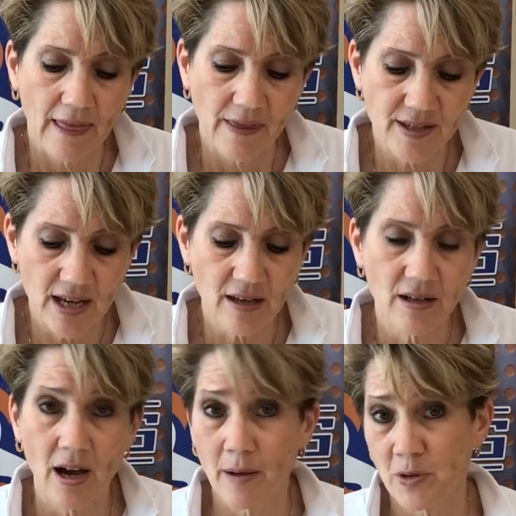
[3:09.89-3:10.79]
The second
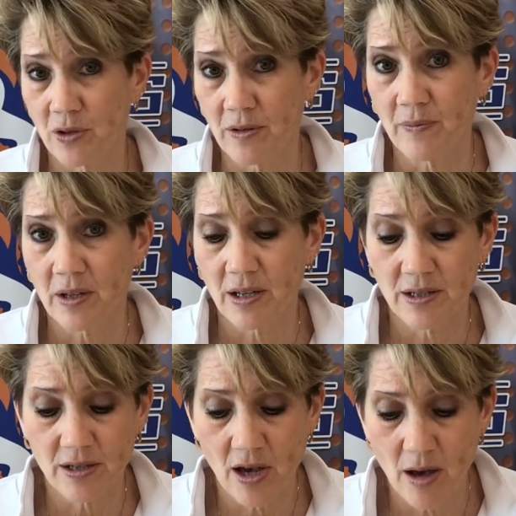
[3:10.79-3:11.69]
option
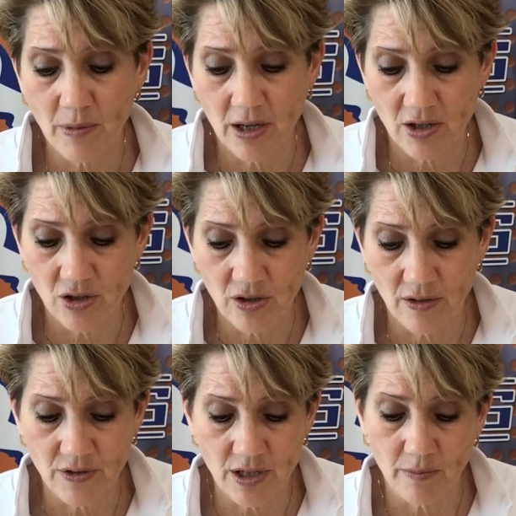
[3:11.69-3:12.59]
is a combination
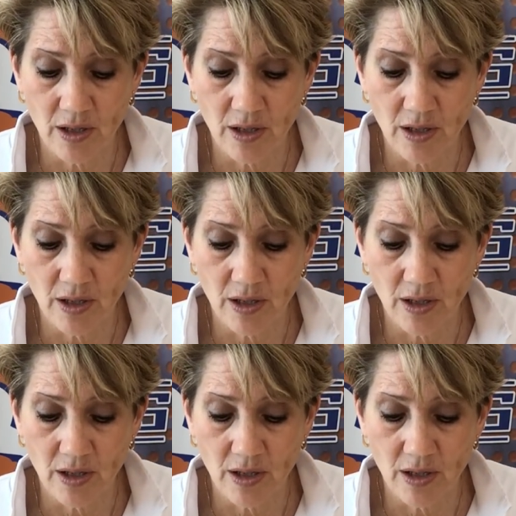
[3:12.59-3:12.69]
of some